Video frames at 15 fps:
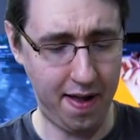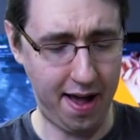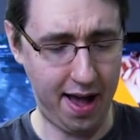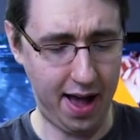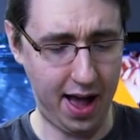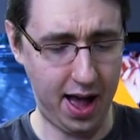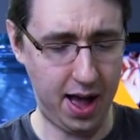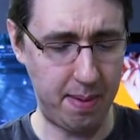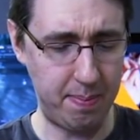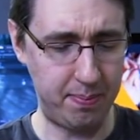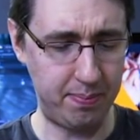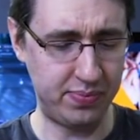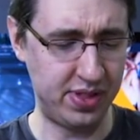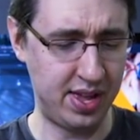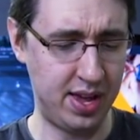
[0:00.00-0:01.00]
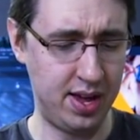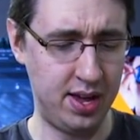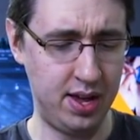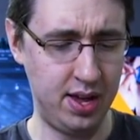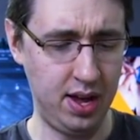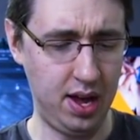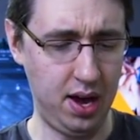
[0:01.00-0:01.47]

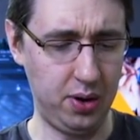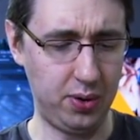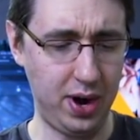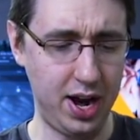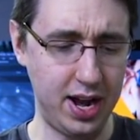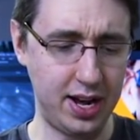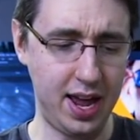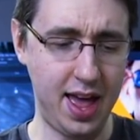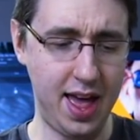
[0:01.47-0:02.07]
All right,